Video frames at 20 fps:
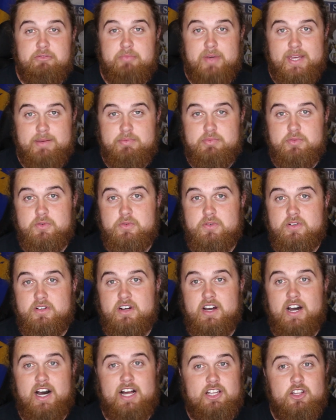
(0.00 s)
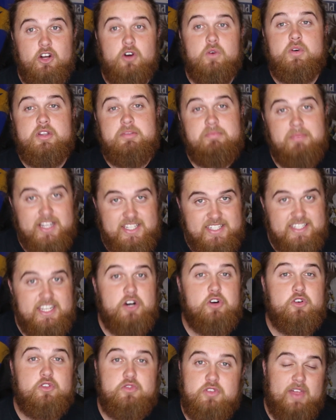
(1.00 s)
of people, along with
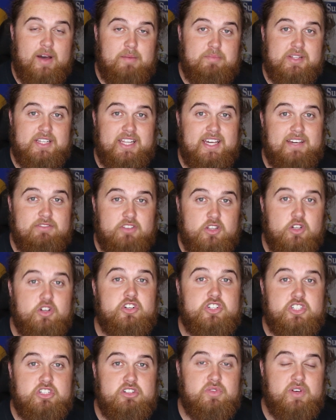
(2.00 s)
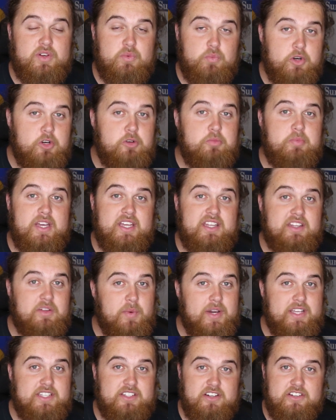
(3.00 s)
myself, that believe Luke Shuey will be the
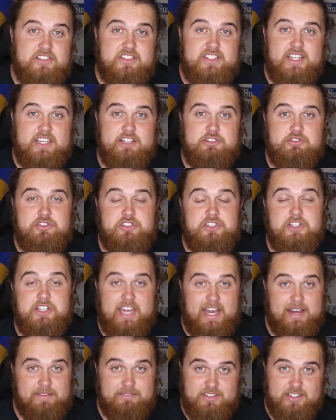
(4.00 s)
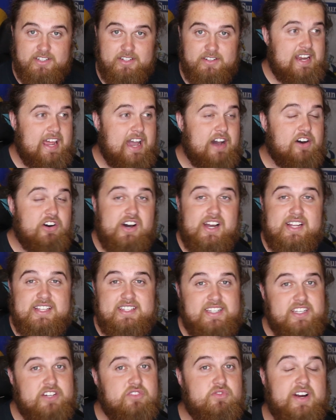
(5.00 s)
West Coast Eagles' new captain. Now, I
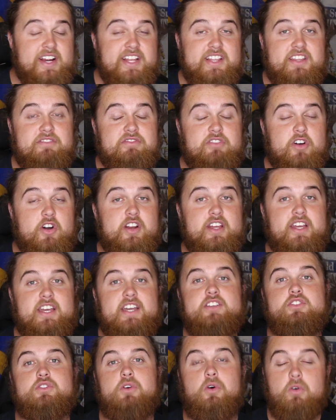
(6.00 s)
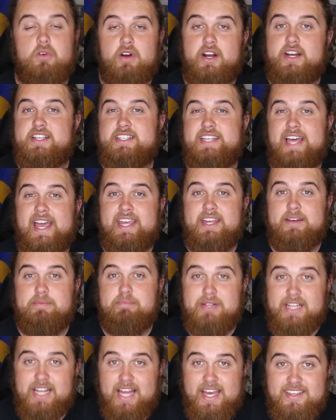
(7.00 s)
did read that voting has already taken
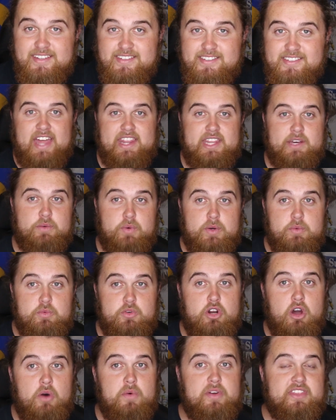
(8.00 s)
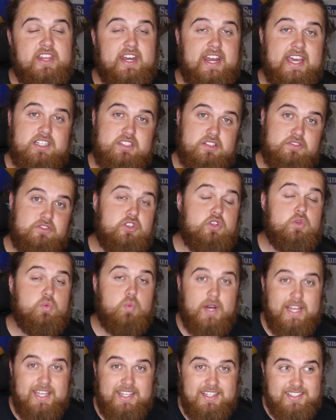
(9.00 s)
place and that we will know in the next few
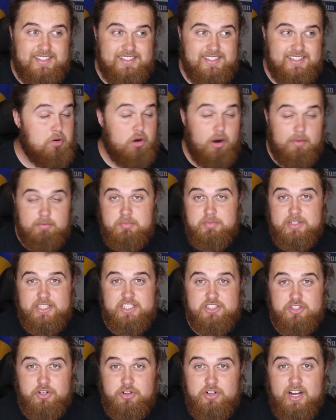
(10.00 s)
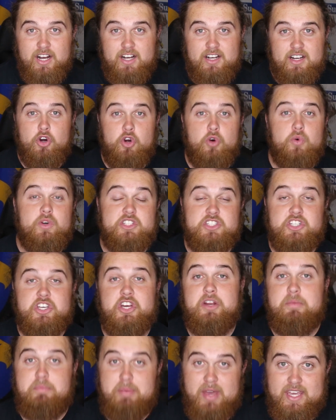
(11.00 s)
weeks, probably sooner, who it's
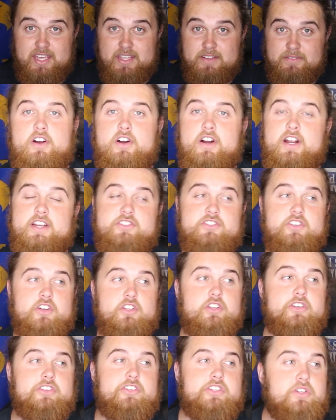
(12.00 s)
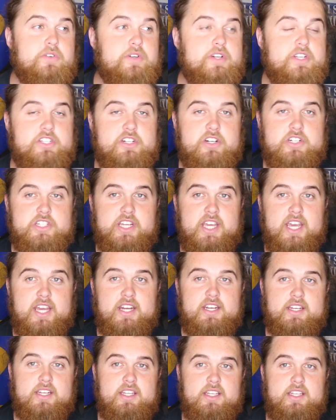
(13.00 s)
going to be. Alright, so Luke Shuey and Josh
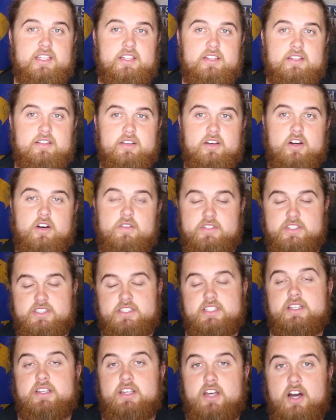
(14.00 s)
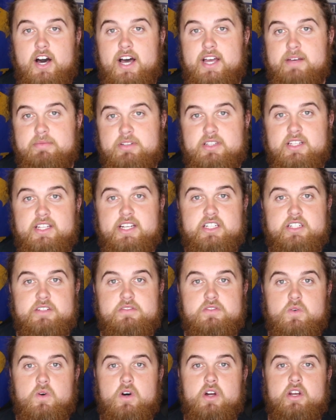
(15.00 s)
Kennedy, obviously high up in the
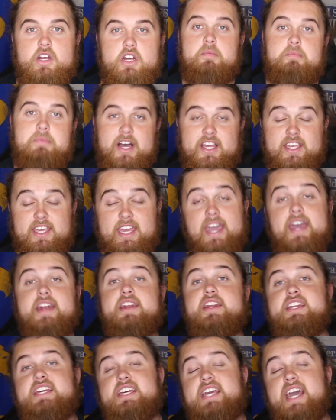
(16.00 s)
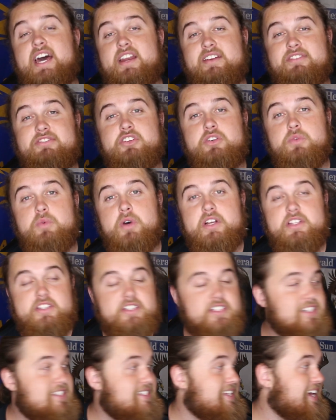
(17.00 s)
leadership squad, but Kennedy had a few
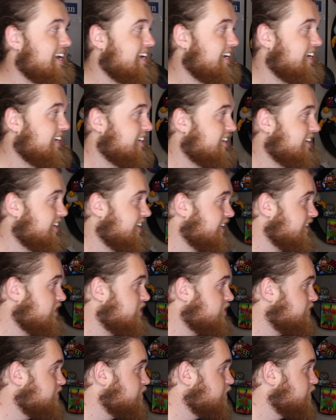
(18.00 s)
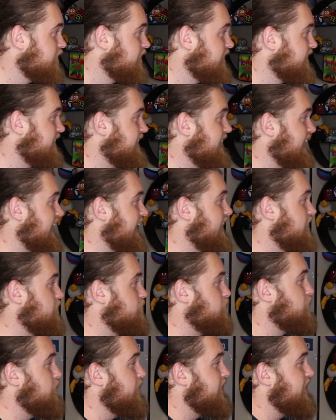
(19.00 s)
words to say in an interview that he had
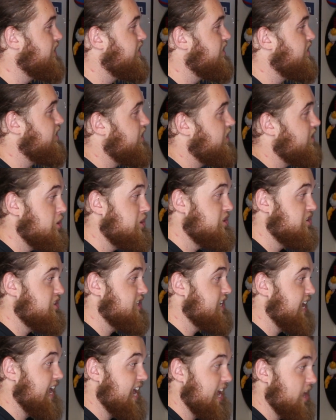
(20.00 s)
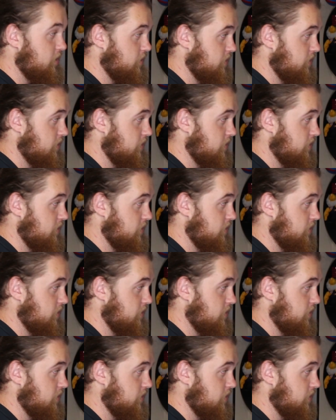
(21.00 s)
with Perth Now.